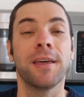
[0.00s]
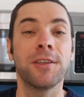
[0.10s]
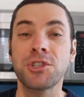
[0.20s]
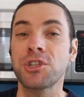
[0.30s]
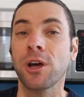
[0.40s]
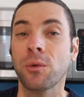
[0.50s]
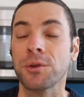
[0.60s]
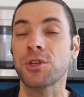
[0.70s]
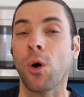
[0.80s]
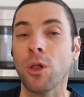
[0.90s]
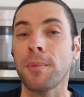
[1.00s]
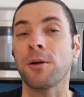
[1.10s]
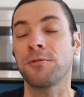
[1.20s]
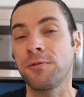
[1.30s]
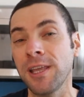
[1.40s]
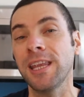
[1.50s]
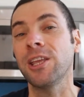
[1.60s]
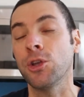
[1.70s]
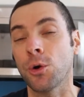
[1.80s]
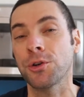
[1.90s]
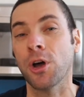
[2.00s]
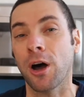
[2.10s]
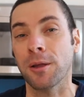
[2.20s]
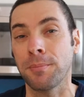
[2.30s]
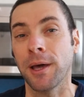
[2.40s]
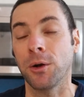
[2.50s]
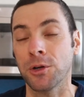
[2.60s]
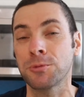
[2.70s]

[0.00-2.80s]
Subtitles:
This channel is all about feeding your dog better,